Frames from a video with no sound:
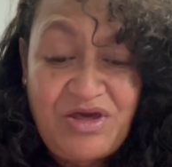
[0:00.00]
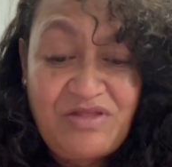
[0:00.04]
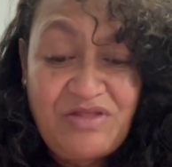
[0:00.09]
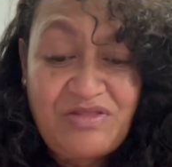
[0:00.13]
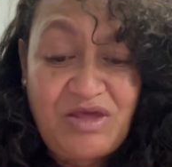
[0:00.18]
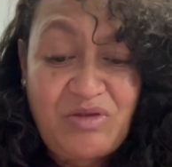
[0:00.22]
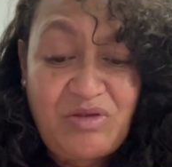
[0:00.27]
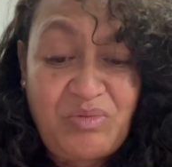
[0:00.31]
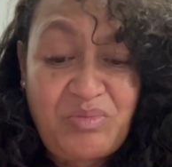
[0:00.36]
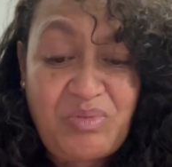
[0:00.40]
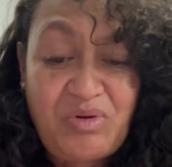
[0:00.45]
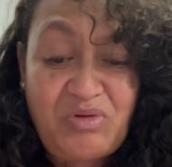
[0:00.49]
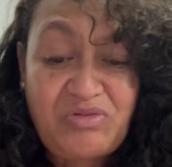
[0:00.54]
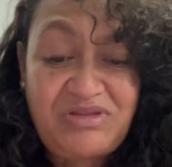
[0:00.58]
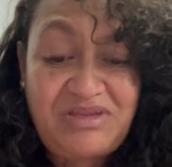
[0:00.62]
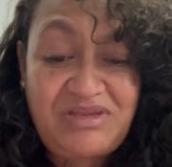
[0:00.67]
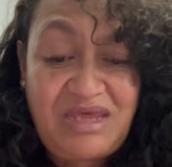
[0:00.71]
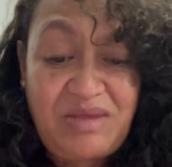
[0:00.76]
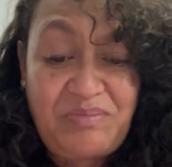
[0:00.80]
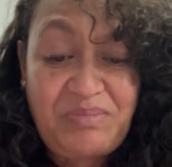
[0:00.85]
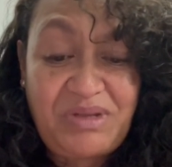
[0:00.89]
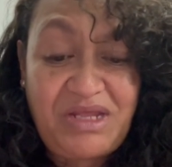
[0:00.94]
They were both
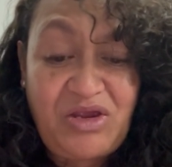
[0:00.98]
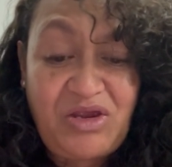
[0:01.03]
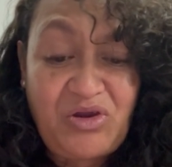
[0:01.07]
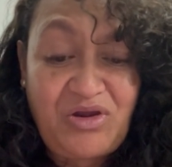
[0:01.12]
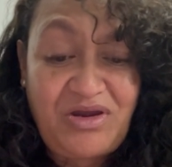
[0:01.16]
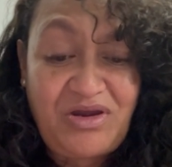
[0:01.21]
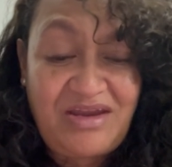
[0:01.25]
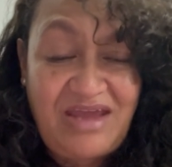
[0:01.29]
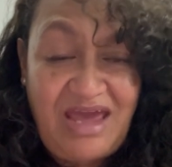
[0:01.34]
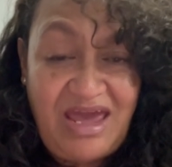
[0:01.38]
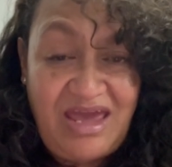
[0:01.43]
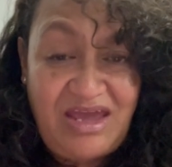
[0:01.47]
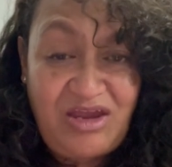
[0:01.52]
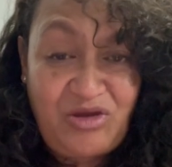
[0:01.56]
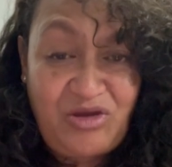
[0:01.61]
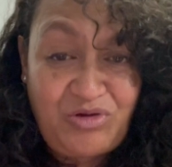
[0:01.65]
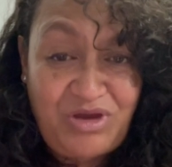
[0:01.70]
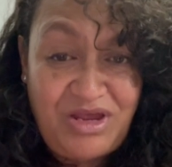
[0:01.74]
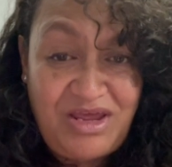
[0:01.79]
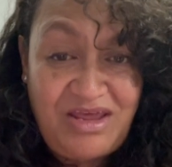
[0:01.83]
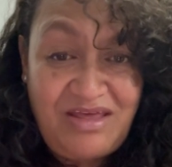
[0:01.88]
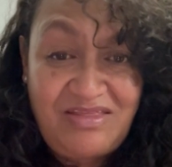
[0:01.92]
deeply hurt and
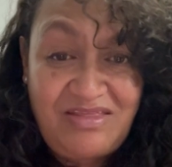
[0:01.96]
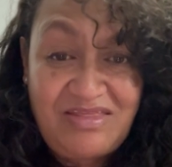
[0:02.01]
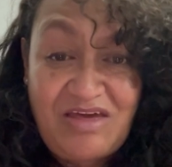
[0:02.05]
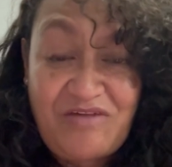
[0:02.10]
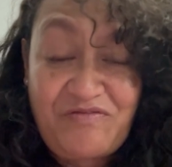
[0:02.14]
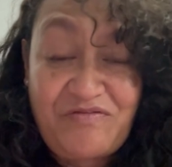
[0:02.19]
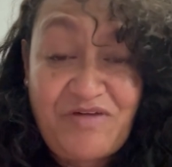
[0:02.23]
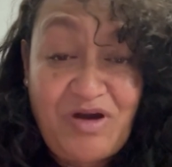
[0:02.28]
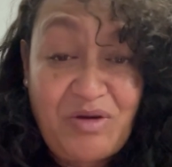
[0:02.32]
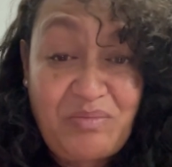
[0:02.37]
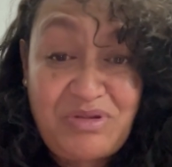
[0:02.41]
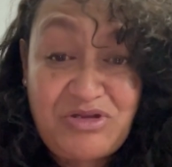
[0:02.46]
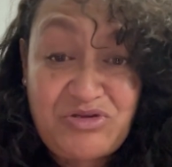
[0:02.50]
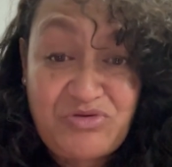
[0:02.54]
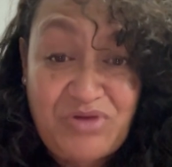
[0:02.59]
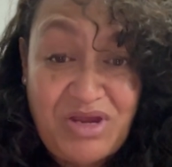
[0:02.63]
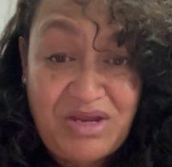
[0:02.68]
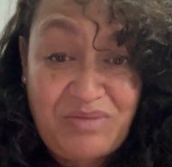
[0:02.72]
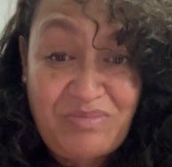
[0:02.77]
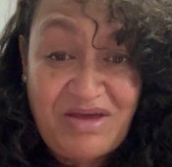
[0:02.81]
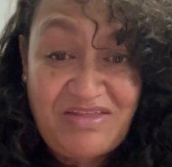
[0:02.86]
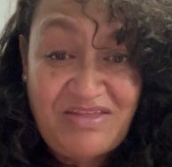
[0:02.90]
angry. They felt
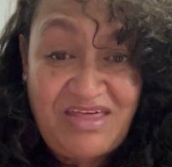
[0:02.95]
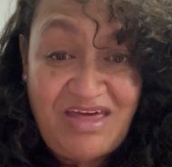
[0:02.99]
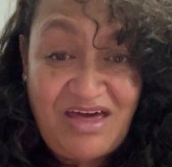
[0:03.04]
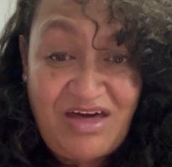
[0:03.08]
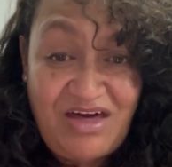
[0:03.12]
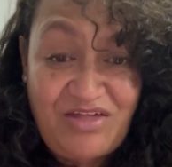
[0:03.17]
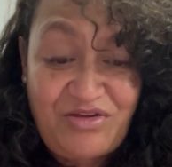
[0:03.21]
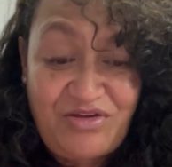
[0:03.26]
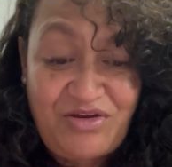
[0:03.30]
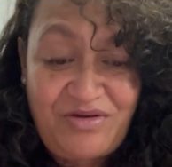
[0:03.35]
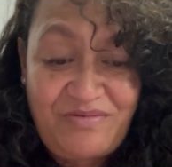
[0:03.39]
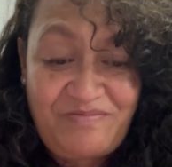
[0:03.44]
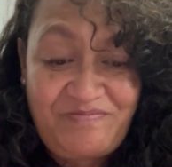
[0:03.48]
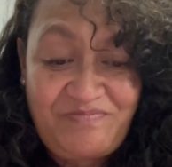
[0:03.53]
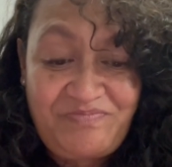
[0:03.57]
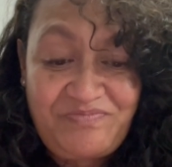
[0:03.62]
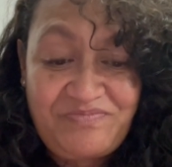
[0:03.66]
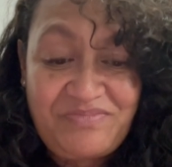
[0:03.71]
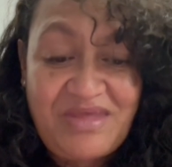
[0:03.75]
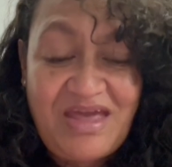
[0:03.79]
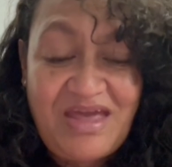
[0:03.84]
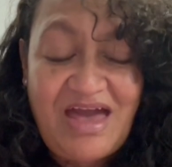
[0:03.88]
betrayed by the other,
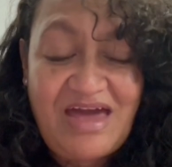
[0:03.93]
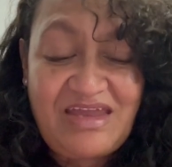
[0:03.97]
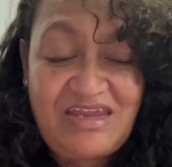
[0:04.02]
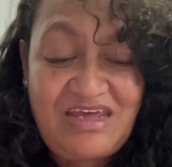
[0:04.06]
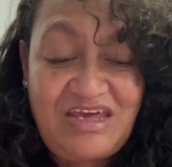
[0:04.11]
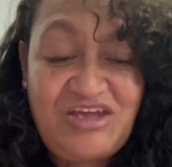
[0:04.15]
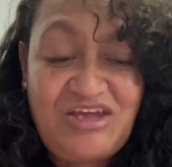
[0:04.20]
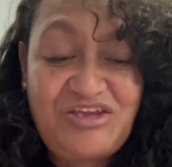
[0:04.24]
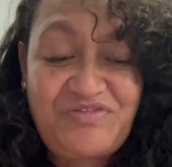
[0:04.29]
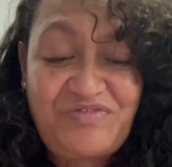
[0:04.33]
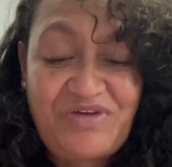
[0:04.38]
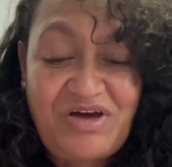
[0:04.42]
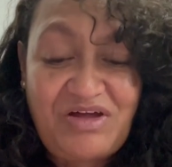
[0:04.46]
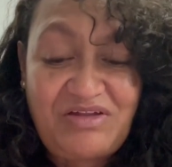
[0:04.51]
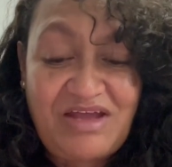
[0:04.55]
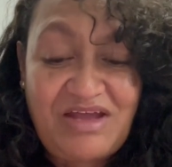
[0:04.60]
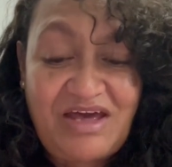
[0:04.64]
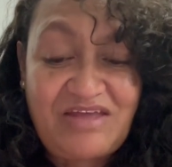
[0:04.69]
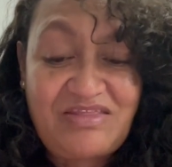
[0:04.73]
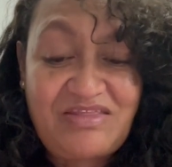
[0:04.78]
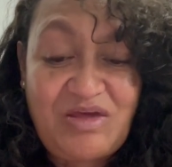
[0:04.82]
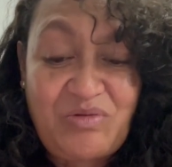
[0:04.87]
and each felt
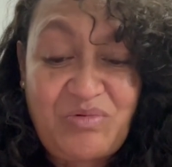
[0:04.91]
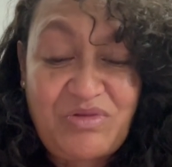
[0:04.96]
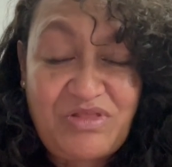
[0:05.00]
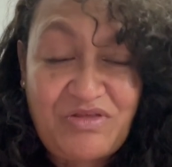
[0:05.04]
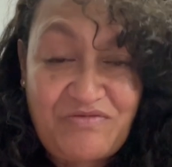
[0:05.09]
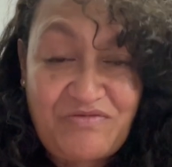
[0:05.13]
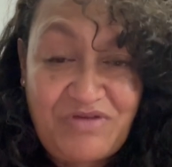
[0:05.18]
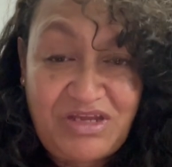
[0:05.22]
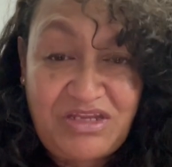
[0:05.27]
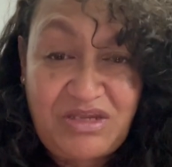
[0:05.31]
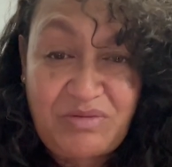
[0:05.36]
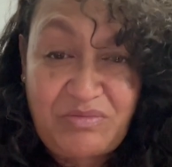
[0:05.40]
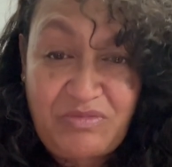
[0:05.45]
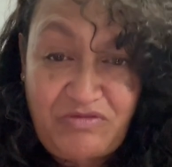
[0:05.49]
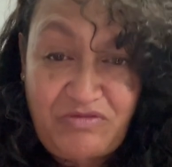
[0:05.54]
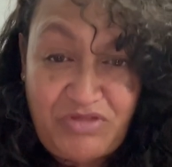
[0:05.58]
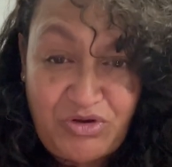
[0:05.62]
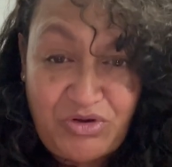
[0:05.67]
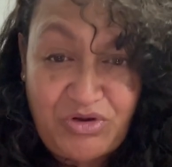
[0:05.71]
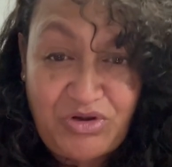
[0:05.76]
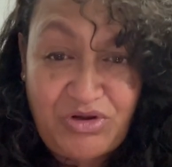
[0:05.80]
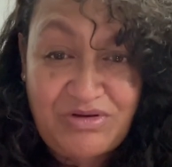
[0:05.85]
like they were the victim of
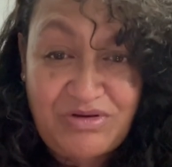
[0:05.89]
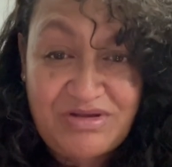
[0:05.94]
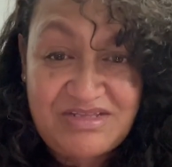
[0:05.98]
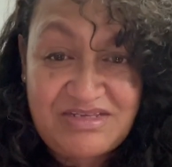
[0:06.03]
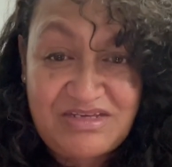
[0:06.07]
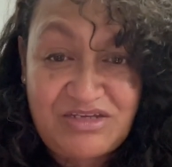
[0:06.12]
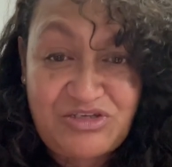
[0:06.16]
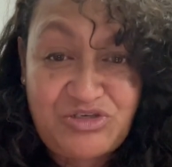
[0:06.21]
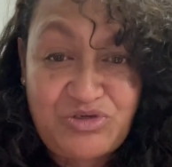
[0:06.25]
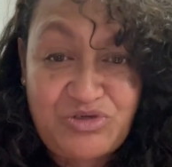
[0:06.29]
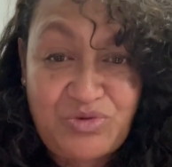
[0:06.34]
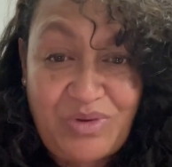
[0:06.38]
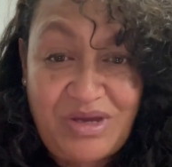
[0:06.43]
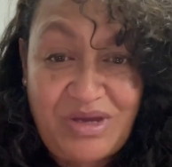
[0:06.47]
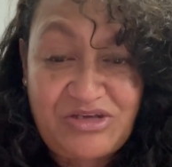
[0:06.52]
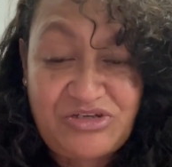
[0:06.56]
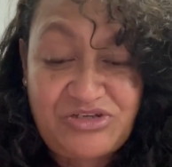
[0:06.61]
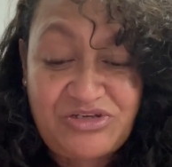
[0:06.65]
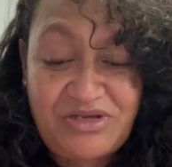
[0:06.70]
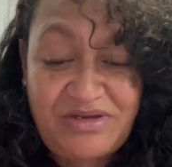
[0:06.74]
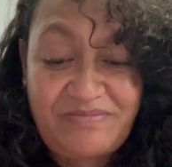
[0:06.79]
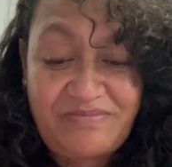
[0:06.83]
their current
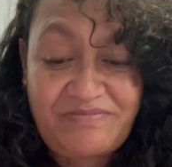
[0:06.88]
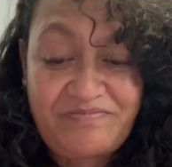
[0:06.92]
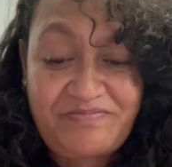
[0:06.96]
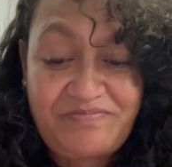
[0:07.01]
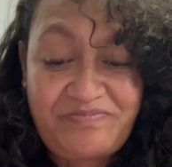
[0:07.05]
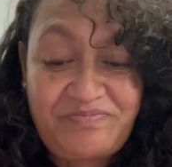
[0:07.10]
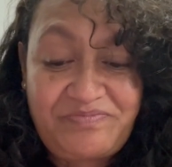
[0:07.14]
situation.